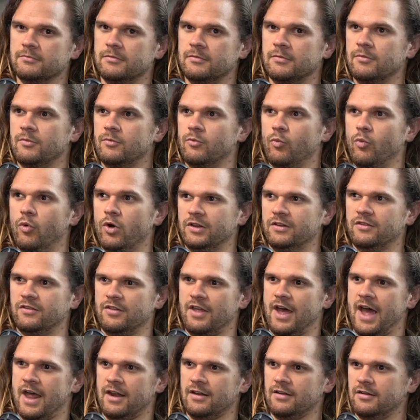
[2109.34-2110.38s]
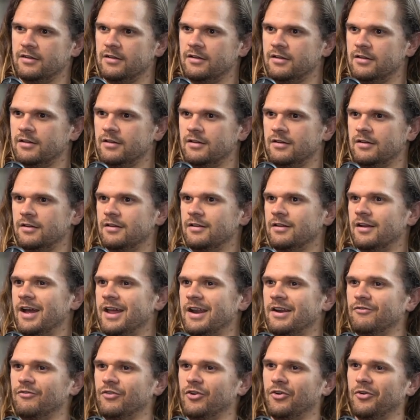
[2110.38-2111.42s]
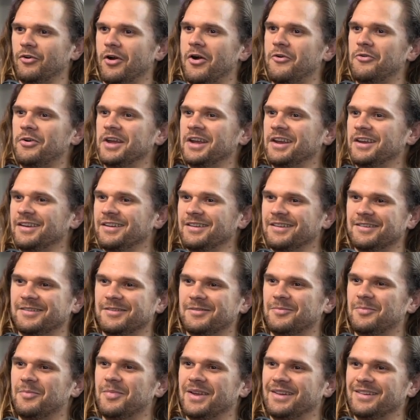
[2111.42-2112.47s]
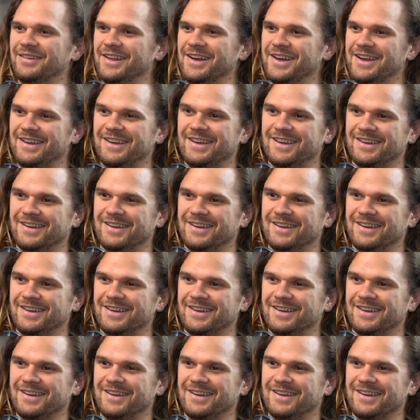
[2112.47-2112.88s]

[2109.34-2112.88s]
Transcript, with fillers: What's that kind of growing been like?